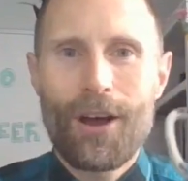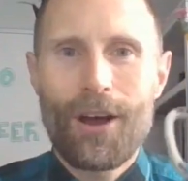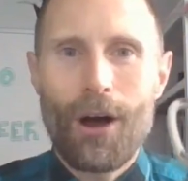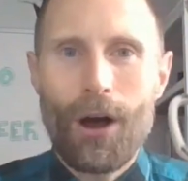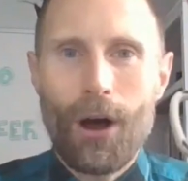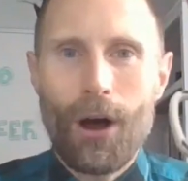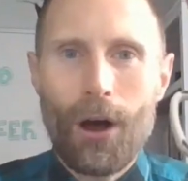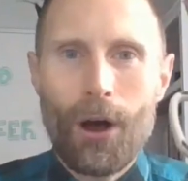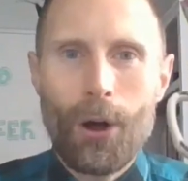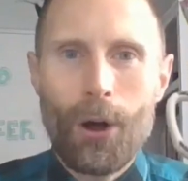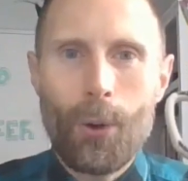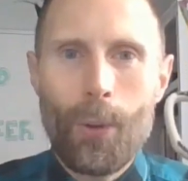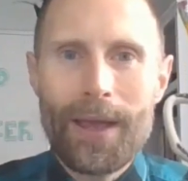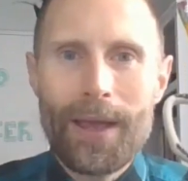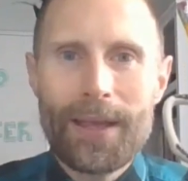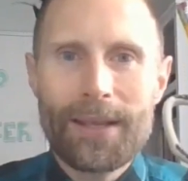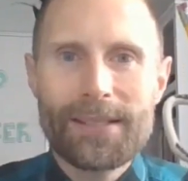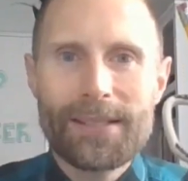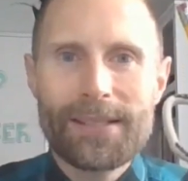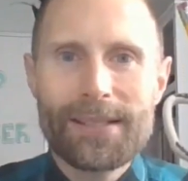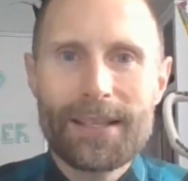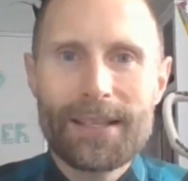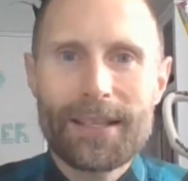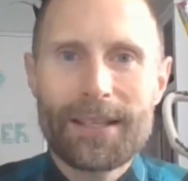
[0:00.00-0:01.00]

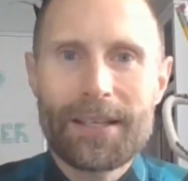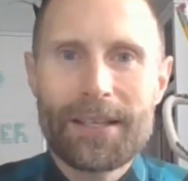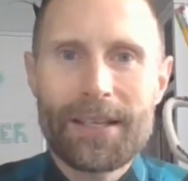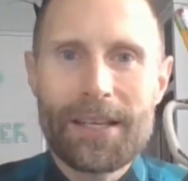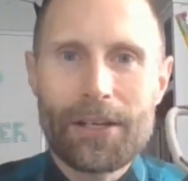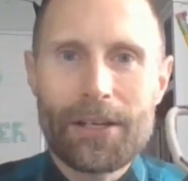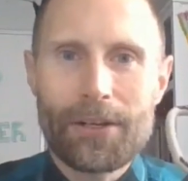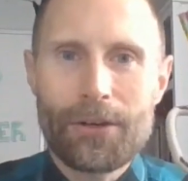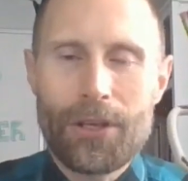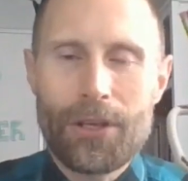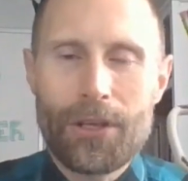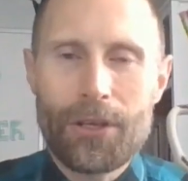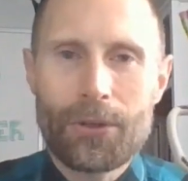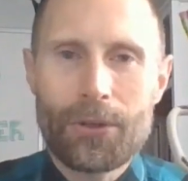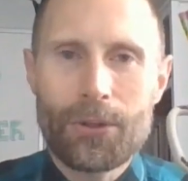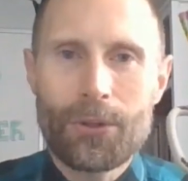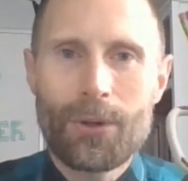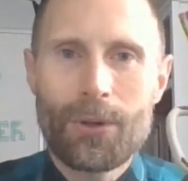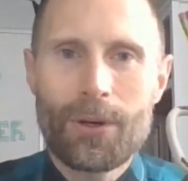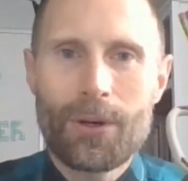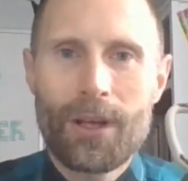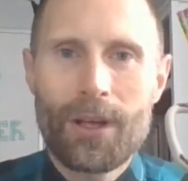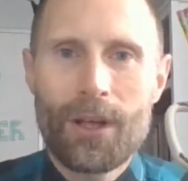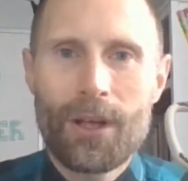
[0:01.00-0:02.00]
always near
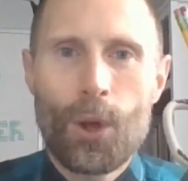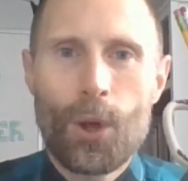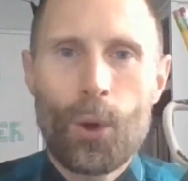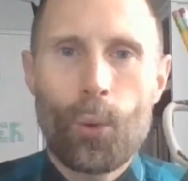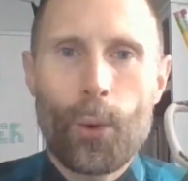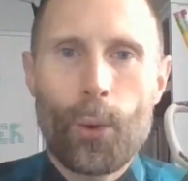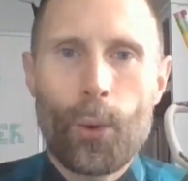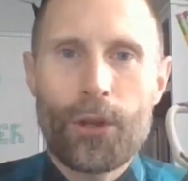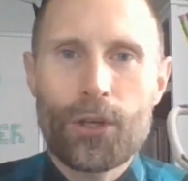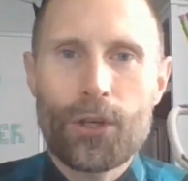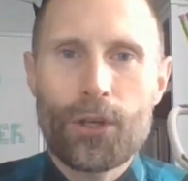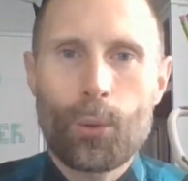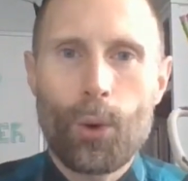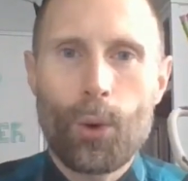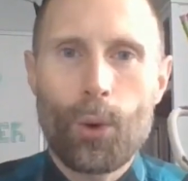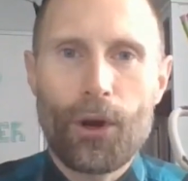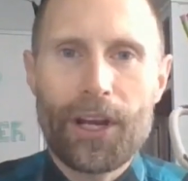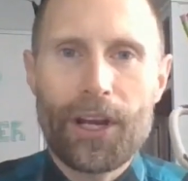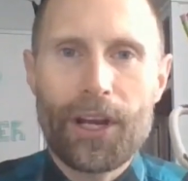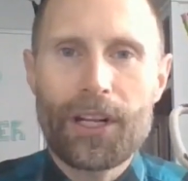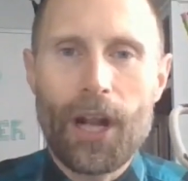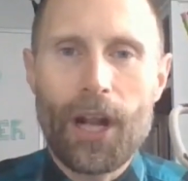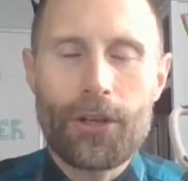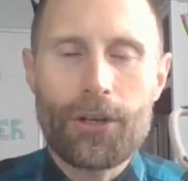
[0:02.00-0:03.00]
you when you're
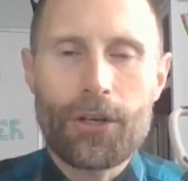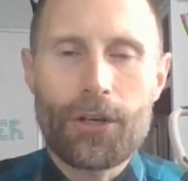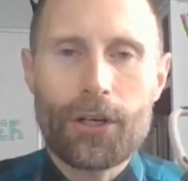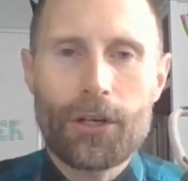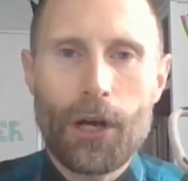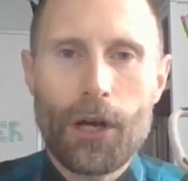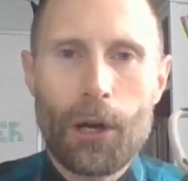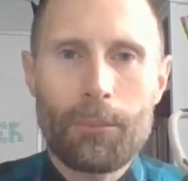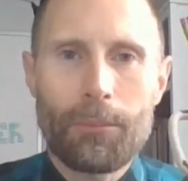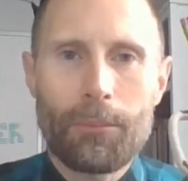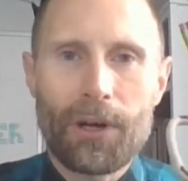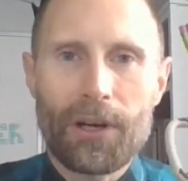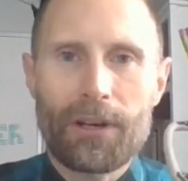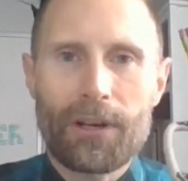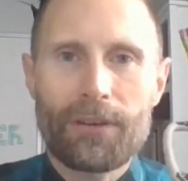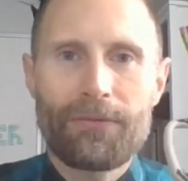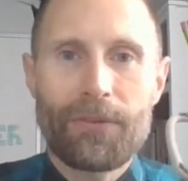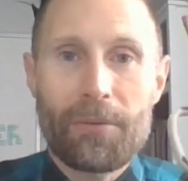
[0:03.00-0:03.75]
working on your Chromebook.